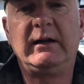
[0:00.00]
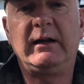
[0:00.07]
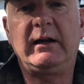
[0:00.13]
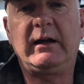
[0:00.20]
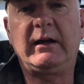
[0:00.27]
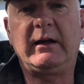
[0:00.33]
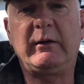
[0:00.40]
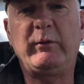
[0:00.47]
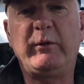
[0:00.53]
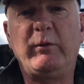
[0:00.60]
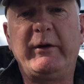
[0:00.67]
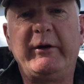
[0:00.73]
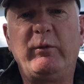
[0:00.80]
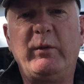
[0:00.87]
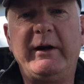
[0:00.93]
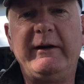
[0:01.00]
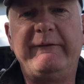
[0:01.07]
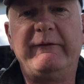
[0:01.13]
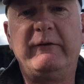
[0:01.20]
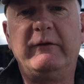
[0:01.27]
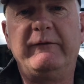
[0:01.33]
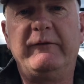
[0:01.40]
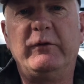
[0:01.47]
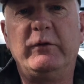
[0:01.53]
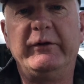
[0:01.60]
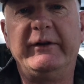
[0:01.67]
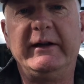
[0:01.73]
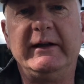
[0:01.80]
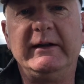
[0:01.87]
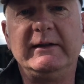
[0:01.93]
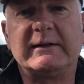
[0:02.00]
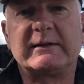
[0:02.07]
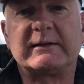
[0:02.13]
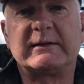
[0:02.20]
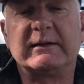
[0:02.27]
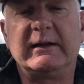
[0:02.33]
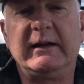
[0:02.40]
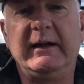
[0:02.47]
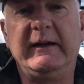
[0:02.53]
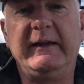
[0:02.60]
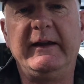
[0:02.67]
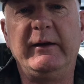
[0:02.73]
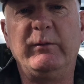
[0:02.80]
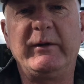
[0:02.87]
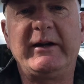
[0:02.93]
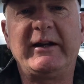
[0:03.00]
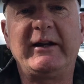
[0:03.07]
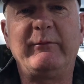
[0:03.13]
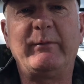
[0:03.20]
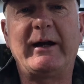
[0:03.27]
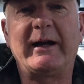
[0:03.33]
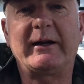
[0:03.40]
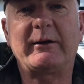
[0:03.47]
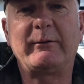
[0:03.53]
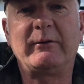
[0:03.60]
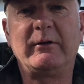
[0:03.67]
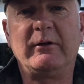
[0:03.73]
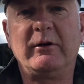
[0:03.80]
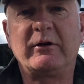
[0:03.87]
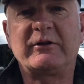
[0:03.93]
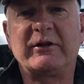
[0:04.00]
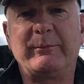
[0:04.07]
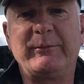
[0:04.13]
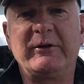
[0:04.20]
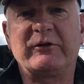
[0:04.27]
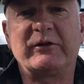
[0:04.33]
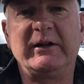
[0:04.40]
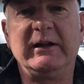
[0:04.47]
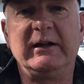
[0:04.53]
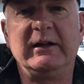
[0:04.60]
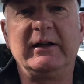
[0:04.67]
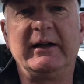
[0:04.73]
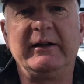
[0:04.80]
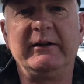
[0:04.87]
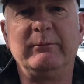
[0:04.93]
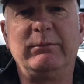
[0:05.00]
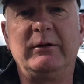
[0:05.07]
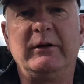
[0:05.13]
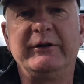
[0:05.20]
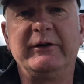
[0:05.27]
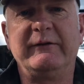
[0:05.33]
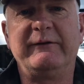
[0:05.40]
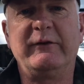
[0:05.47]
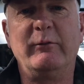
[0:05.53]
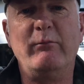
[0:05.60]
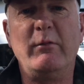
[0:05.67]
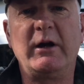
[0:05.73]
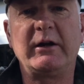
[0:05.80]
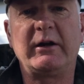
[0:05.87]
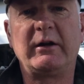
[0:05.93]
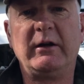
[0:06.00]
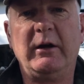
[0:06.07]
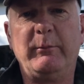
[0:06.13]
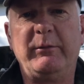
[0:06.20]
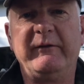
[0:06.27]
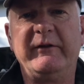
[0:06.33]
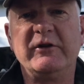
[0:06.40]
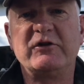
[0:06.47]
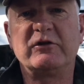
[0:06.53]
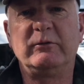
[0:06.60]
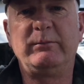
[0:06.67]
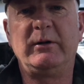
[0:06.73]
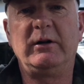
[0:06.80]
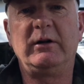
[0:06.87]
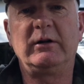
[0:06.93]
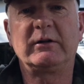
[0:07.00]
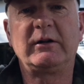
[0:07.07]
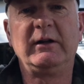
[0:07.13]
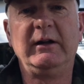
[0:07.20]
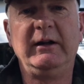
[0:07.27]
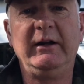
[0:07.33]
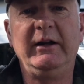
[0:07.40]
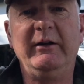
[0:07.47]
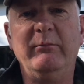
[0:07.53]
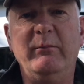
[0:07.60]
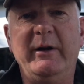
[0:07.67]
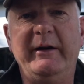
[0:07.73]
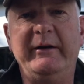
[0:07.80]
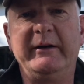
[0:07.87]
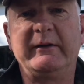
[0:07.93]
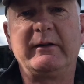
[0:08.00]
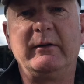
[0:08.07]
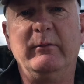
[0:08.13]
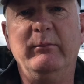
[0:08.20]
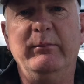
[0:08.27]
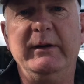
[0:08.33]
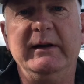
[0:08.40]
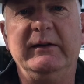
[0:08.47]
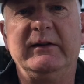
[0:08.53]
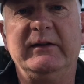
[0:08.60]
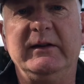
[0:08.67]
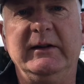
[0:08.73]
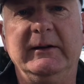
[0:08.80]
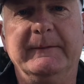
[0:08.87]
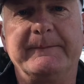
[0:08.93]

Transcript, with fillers: Uh, we went away for four days, and then we came back, hooked up the trailer, and departed for Monck Provincial Park in Merritt, BC.